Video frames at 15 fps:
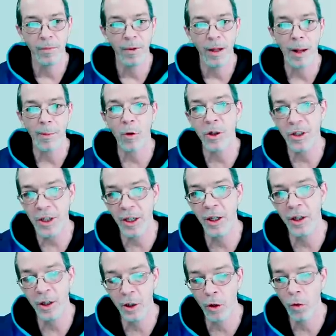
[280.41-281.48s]
I'm going to send you
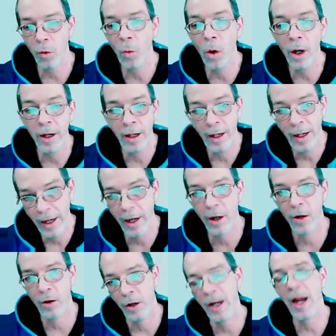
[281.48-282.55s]
to the one
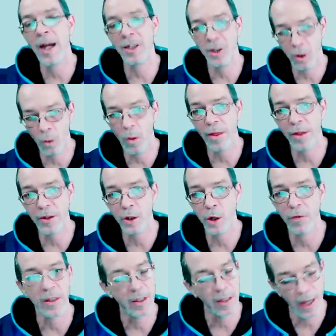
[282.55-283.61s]
here, National Weather
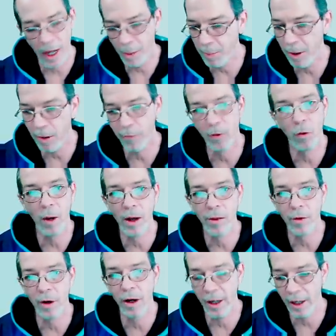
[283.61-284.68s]
Service, not Pivotal
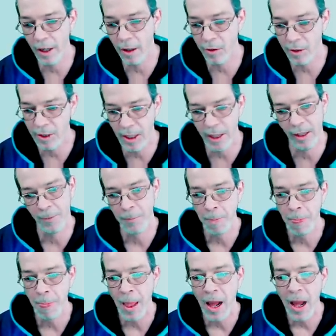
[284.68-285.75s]
Weather or any other site.
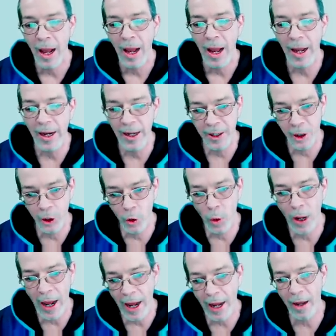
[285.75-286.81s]
And they do
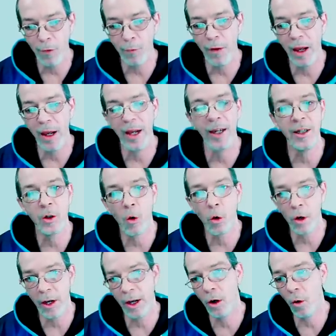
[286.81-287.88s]
have a
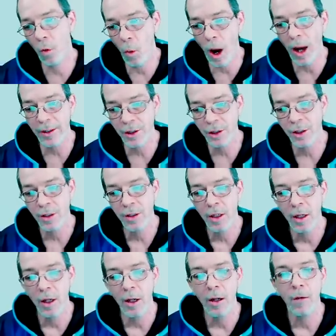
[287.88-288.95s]
tornado watch
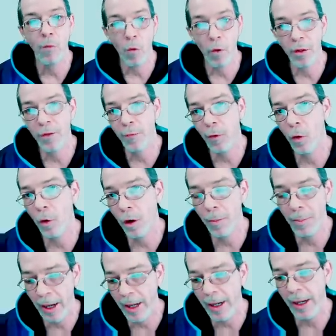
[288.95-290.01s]
for the Florida
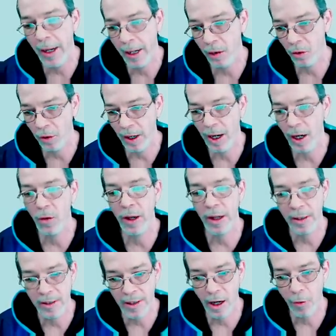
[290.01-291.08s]
Panhandle now in
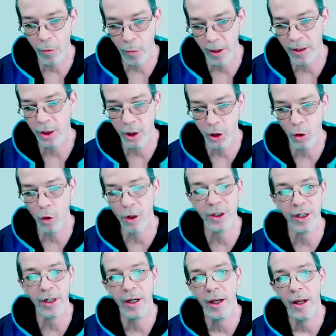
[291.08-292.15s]
southwest
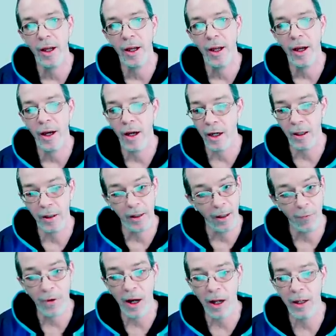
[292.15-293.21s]
Georgia. Uh, they
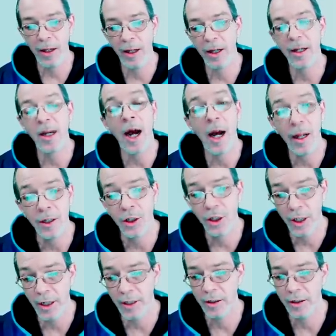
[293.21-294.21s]
finally acknowledging it.